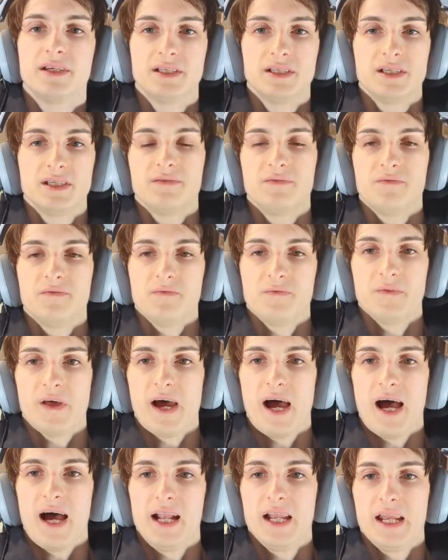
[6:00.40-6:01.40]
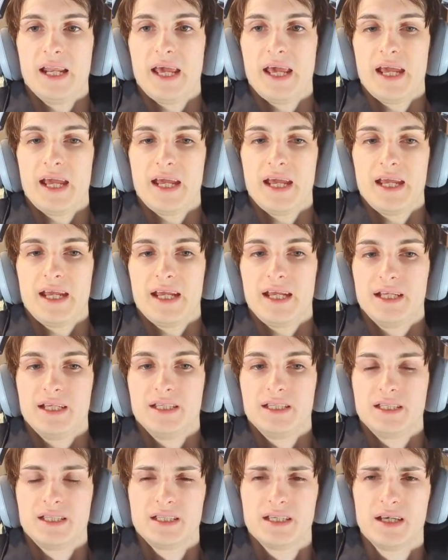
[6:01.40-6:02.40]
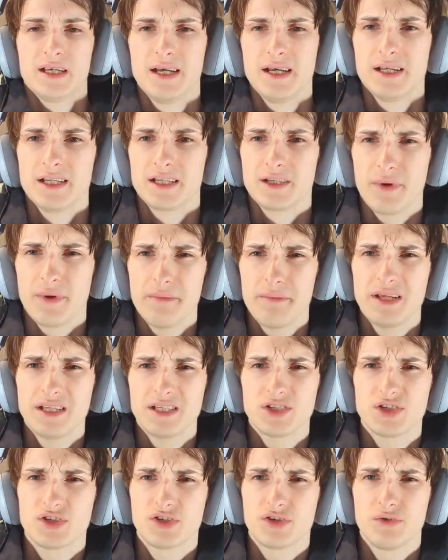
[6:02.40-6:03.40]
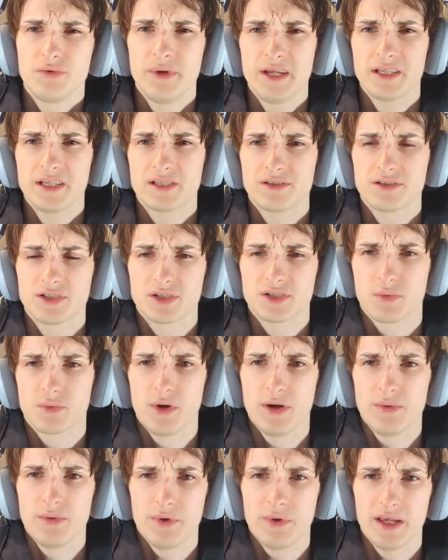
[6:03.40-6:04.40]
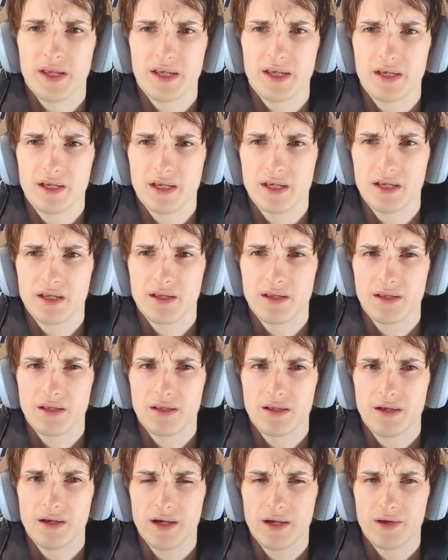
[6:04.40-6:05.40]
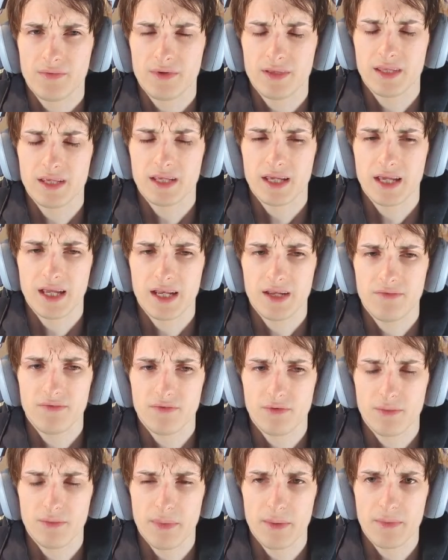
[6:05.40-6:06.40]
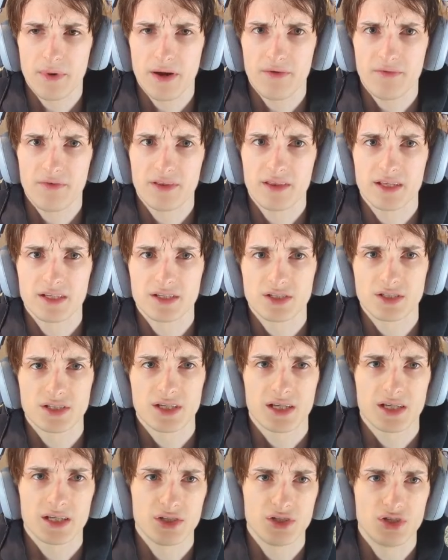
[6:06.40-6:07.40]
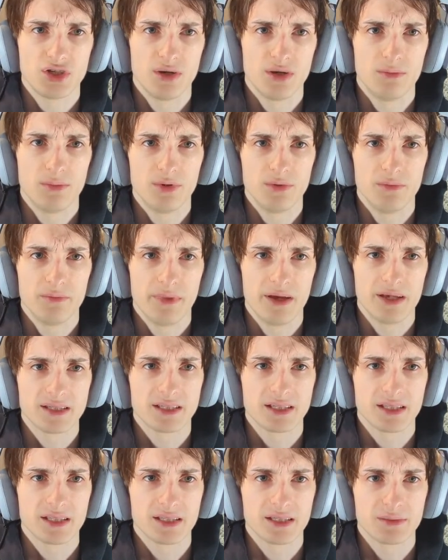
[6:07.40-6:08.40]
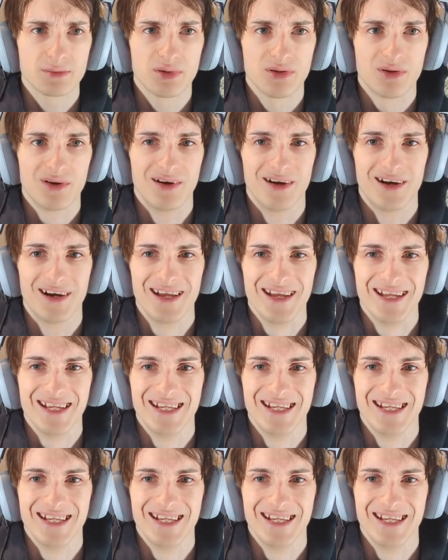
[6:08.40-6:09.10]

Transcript: of the holidays. Did we miss 2 weeks or just 1 week? I really can't even remember. Everything's just like a jumbled mess at this point.